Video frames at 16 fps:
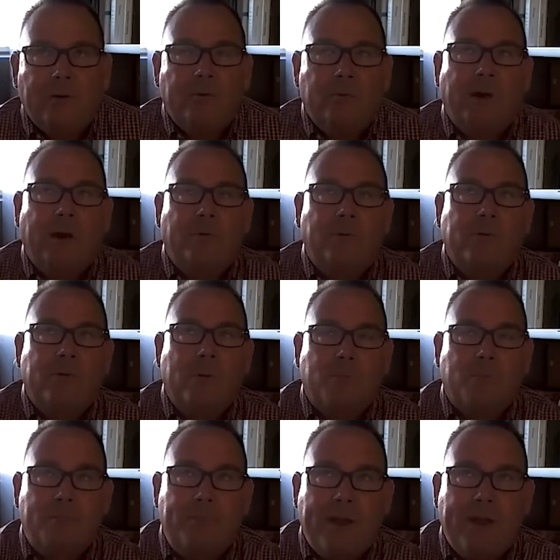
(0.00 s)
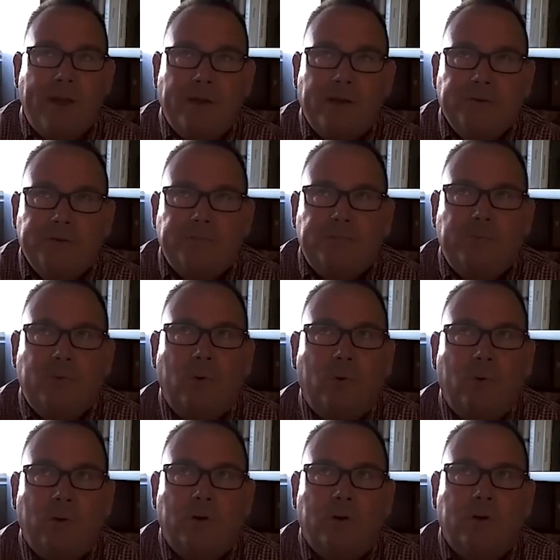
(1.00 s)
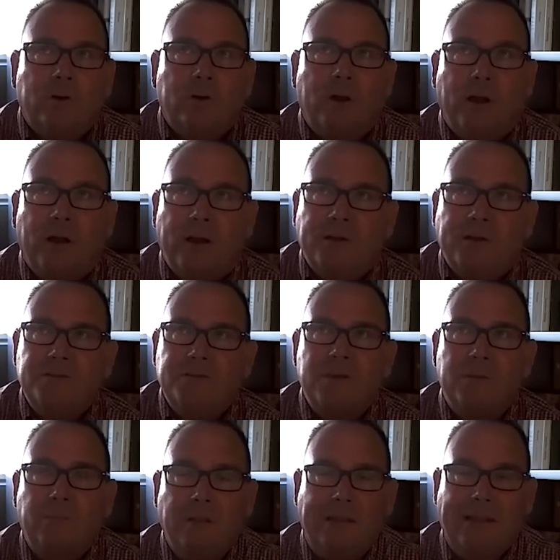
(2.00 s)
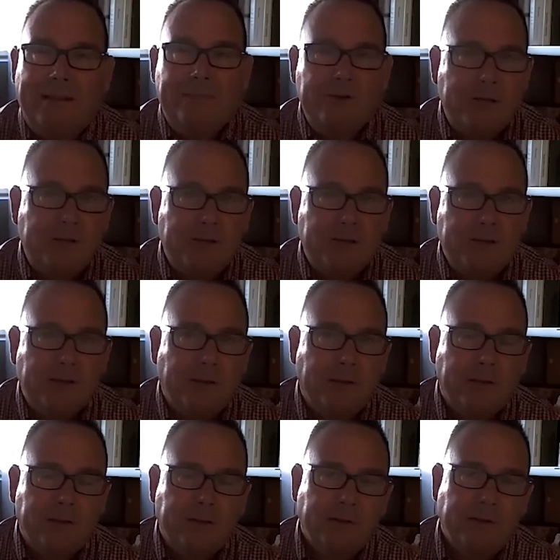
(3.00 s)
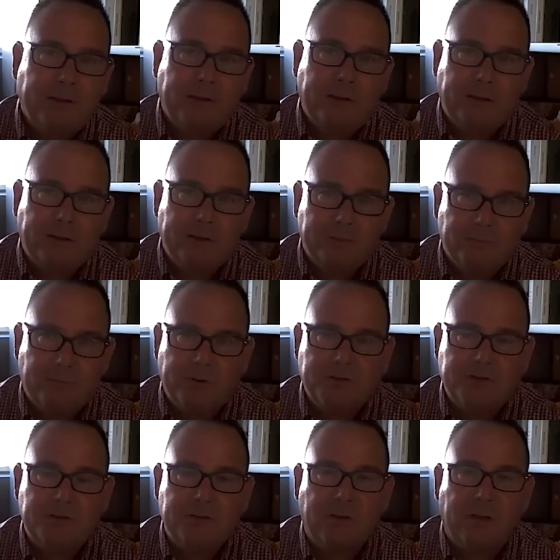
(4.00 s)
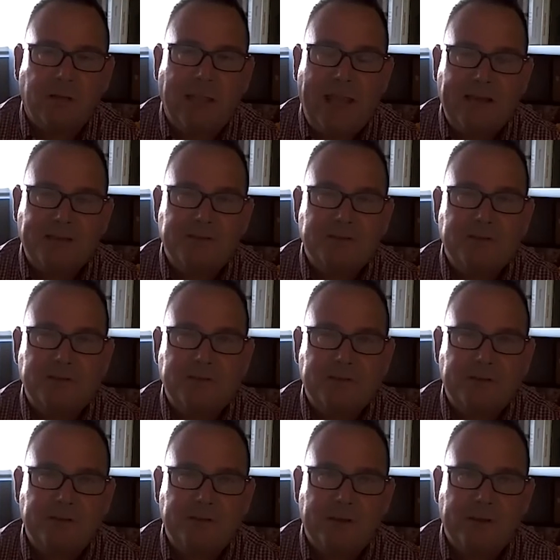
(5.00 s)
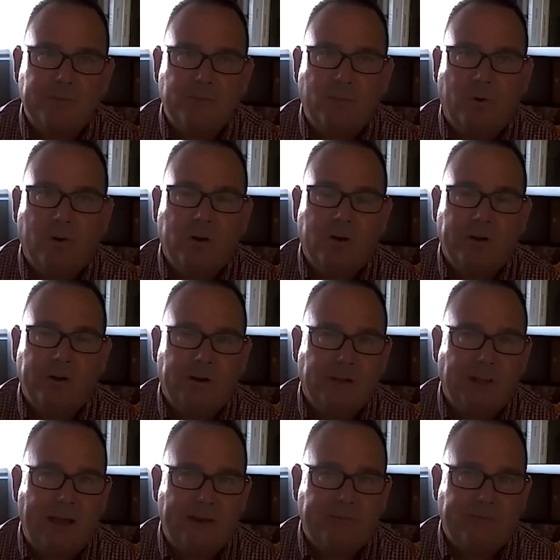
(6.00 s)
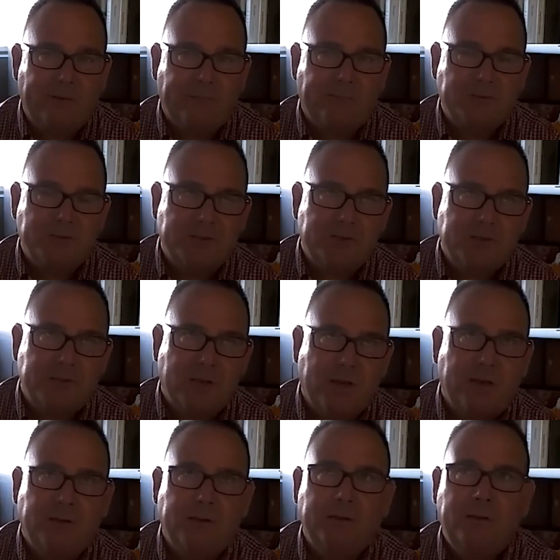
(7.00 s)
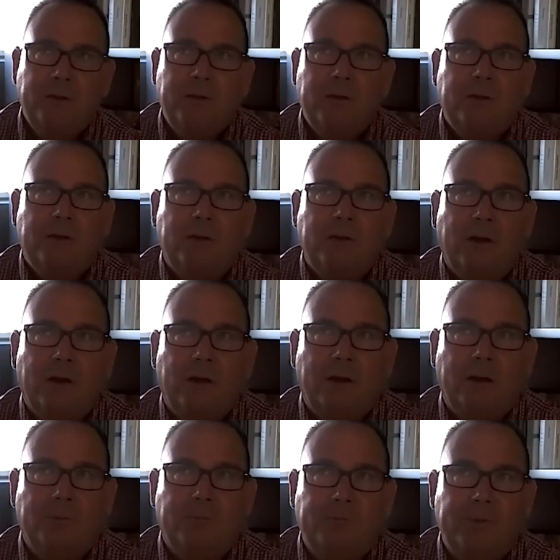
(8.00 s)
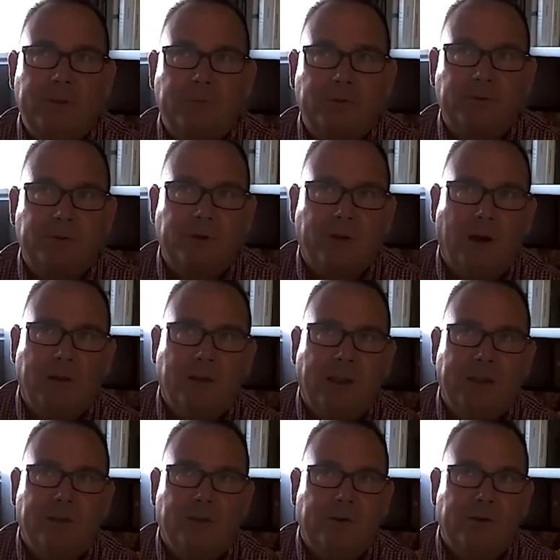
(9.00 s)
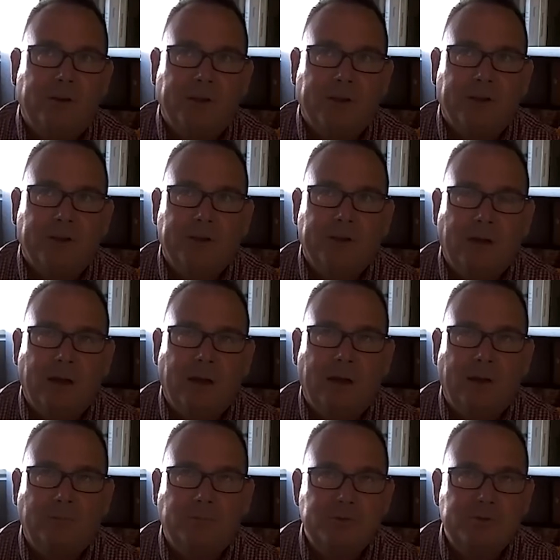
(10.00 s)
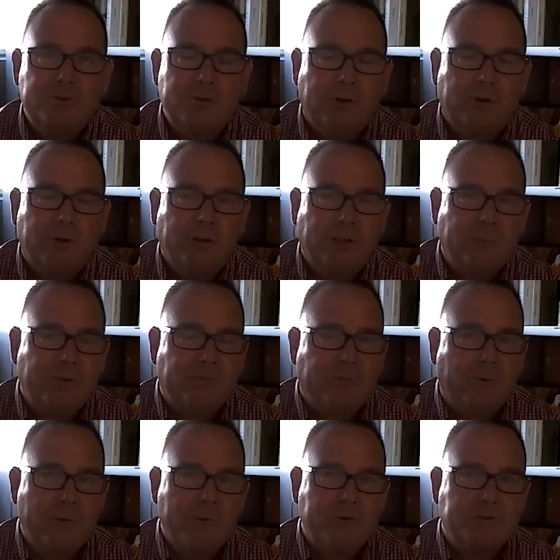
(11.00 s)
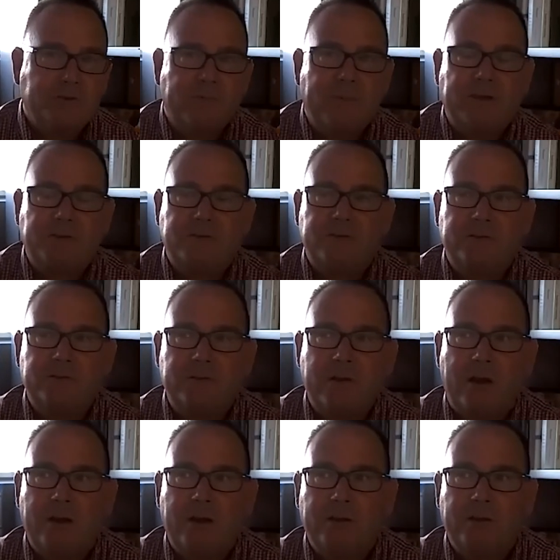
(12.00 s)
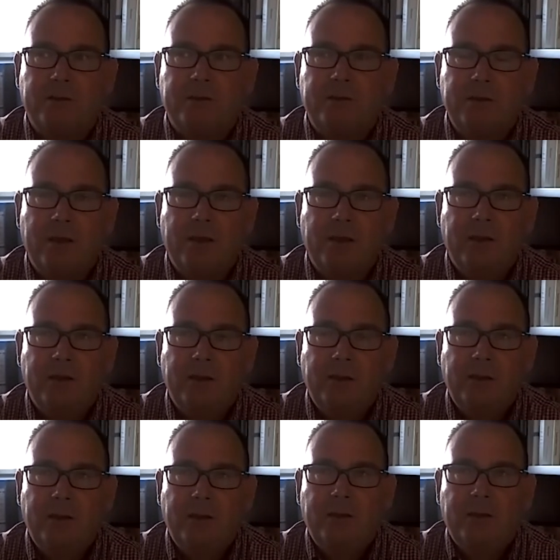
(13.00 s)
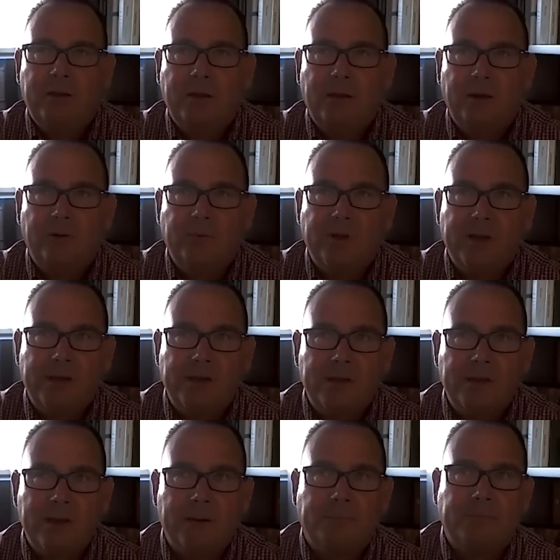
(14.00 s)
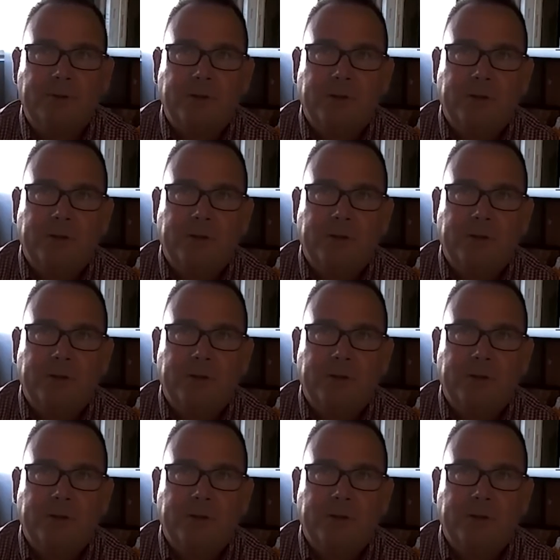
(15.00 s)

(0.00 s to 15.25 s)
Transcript: Well, we were prepared for some limited in-person classes and more and a lot of emphasis on people doing online learning. Shortly before the semester started, we ended up